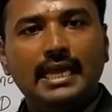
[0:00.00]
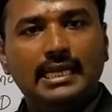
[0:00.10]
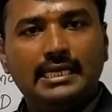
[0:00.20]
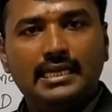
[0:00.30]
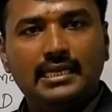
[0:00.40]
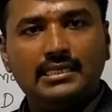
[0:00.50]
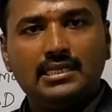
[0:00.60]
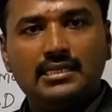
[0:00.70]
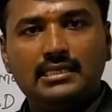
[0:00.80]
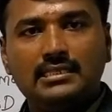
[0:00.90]

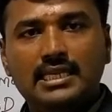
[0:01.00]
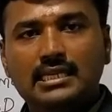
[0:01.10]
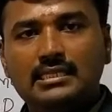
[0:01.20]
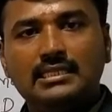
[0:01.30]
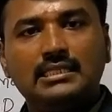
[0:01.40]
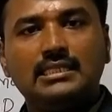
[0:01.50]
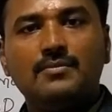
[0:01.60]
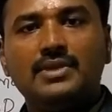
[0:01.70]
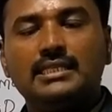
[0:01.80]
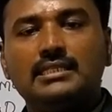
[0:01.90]
integration testing,
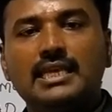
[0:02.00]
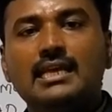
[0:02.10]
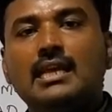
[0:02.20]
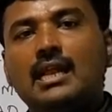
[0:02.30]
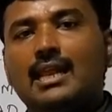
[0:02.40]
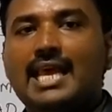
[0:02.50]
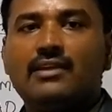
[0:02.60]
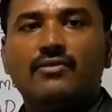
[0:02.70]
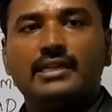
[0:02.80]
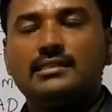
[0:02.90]
system testing,
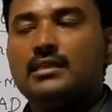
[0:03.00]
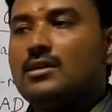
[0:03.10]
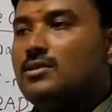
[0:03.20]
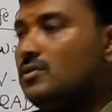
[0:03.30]
likewise.